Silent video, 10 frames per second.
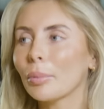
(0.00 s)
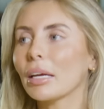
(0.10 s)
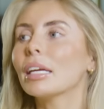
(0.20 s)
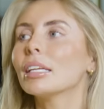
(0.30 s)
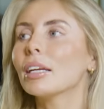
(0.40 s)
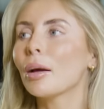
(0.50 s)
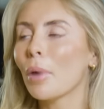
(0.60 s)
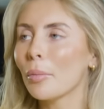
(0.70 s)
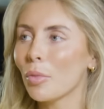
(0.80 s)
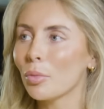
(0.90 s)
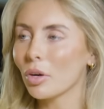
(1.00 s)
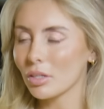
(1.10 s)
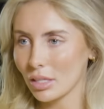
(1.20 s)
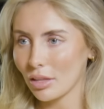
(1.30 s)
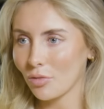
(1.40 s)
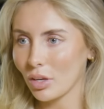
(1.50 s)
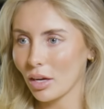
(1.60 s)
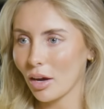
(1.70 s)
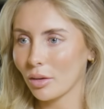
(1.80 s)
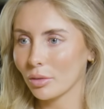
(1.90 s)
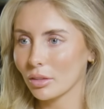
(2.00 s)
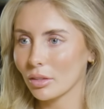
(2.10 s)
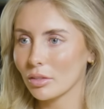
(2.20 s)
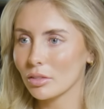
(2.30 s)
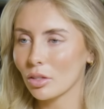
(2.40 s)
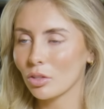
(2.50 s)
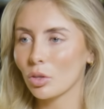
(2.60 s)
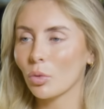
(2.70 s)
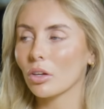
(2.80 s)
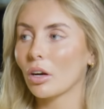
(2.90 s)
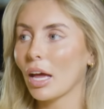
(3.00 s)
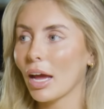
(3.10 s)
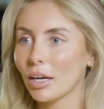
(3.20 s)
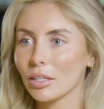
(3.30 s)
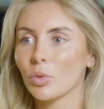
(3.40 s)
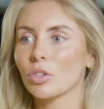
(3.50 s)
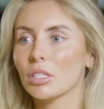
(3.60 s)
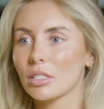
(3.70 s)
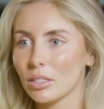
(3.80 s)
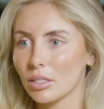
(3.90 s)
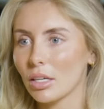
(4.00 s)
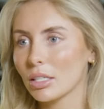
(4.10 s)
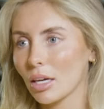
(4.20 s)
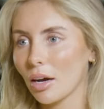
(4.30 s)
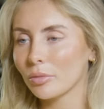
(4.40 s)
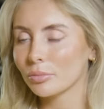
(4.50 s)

but he didn't, like, my mum got sent the video. So she wouldn't have gone, hey, let's watch this at dinner time.